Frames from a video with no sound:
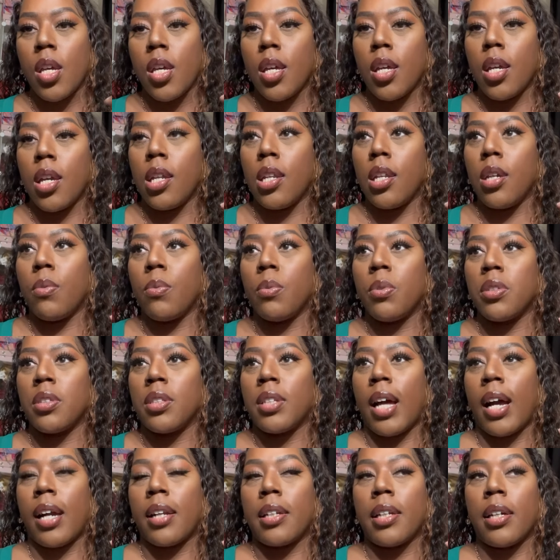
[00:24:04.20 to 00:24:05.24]
and it was
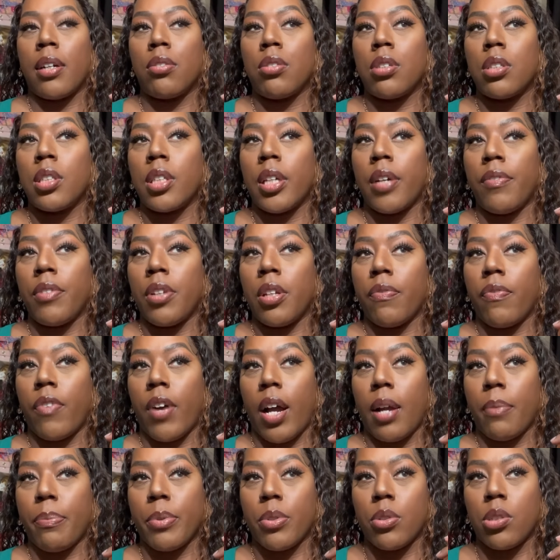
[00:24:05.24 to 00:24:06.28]
knocked down to
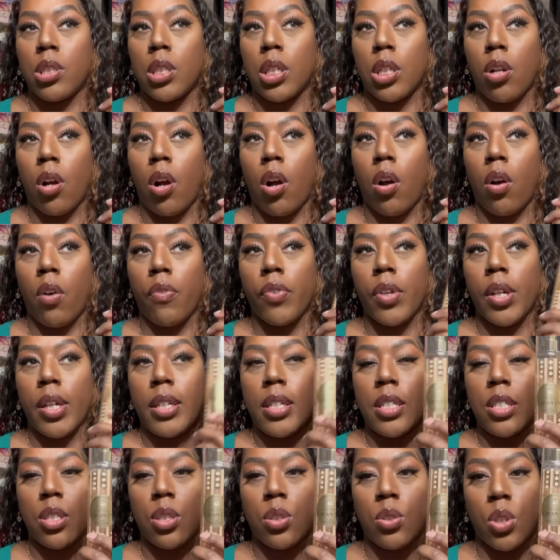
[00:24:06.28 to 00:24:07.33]
75% off. And
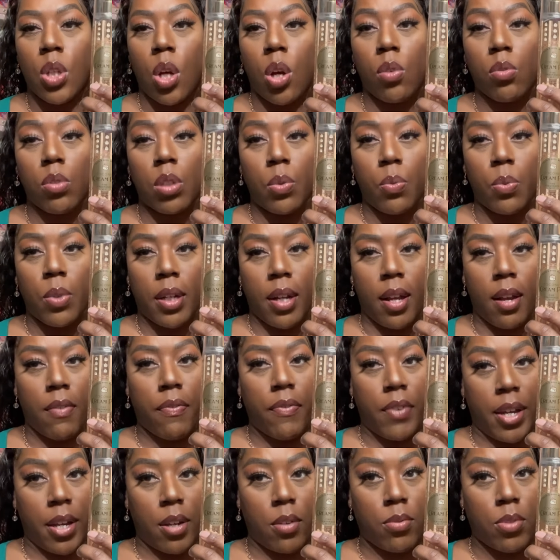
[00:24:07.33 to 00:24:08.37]
this is the only one I
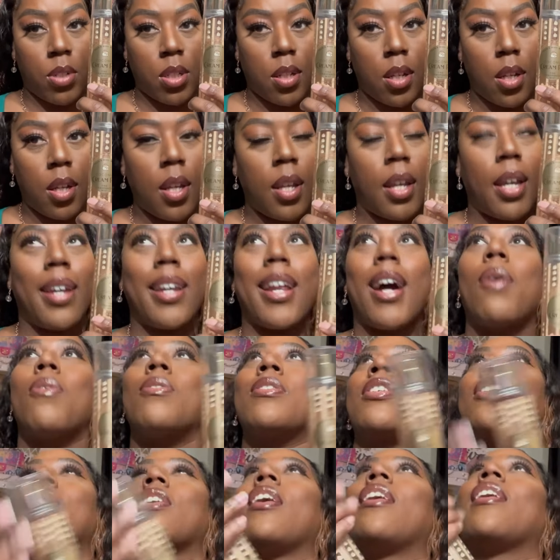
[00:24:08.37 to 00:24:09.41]
found. And I was on a